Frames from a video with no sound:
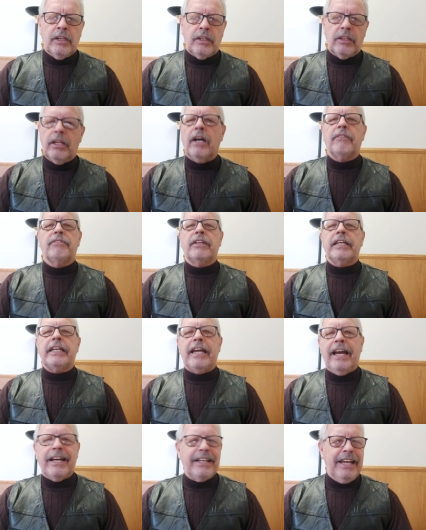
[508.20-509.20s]

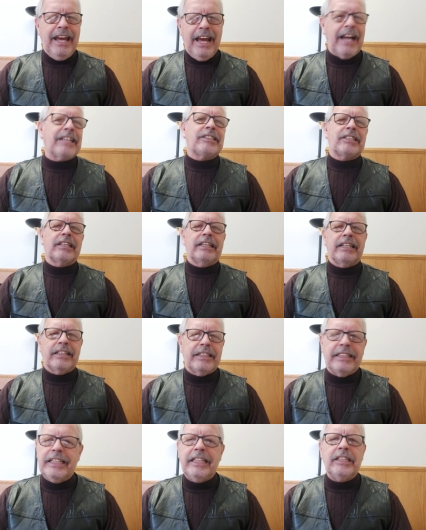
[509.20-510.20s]
lovely and
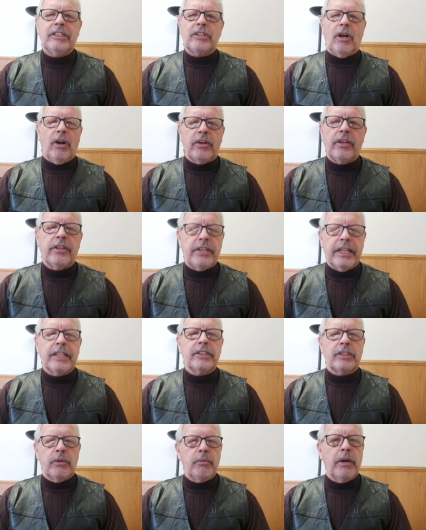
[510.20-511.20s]
excellent, these are the
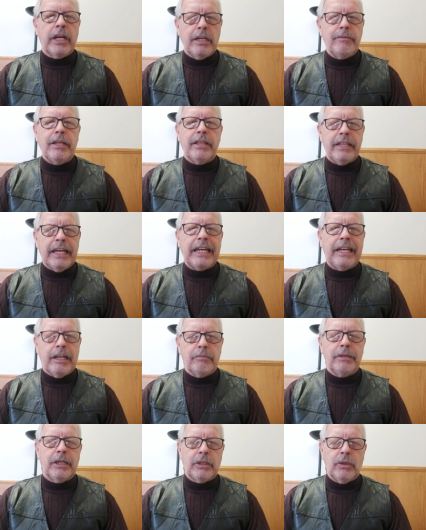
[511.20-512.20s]
things that we're going to be
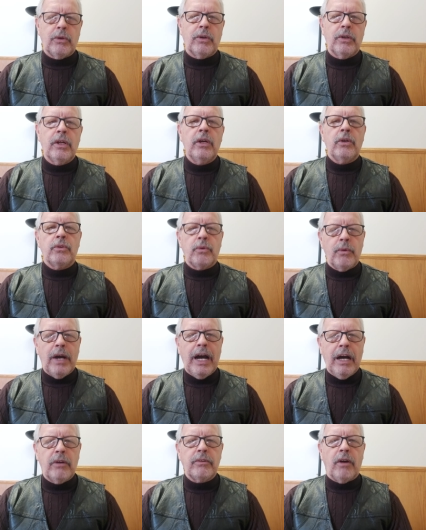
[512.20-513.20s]
thinking about, Lord,
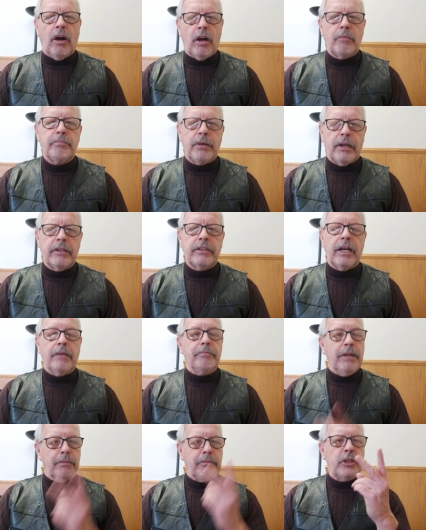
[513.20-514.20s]
throughout our prayer time.
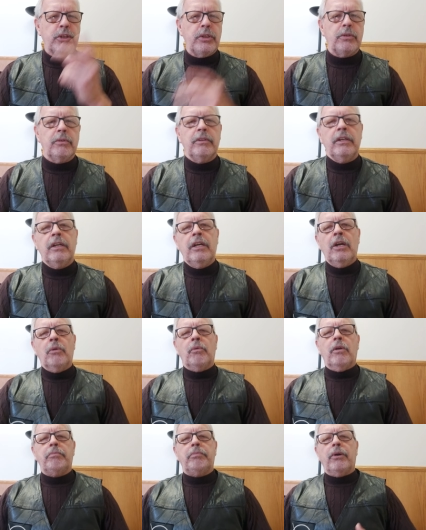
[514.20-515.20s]
Number two,
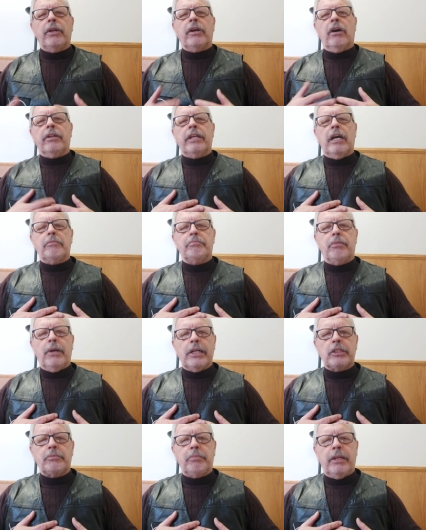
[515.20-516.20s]
we're putting on that
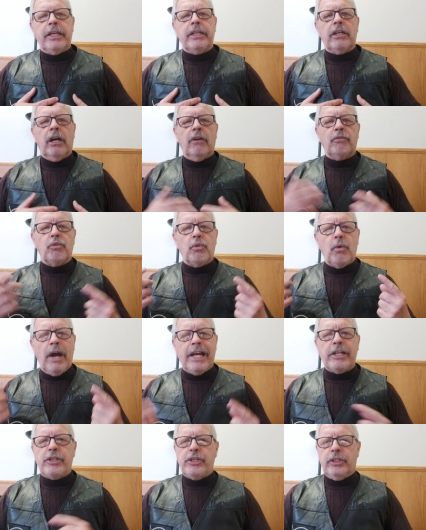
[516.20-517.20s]
breastplate of
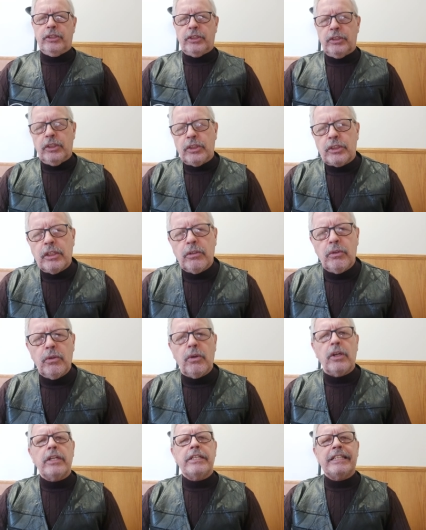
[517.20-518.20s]
righteousness that,
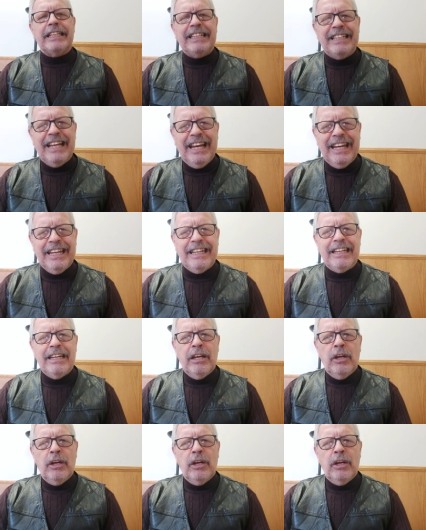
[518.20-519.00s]
Lord, today,